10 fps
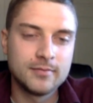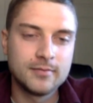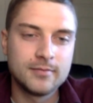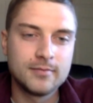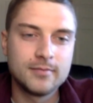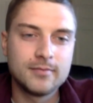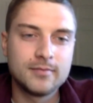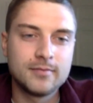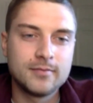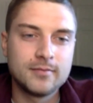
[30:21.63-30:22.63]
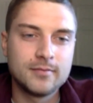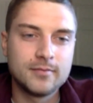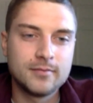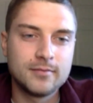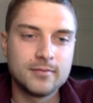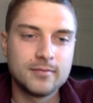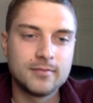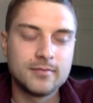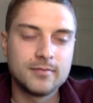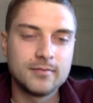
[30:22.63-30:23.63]

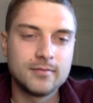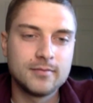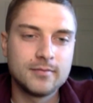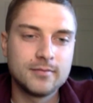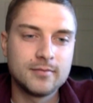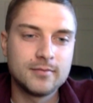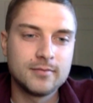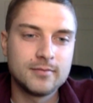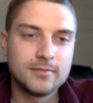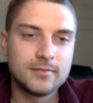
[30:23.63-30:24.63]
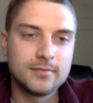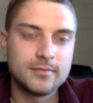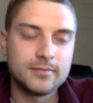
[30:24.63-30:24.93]
(silent)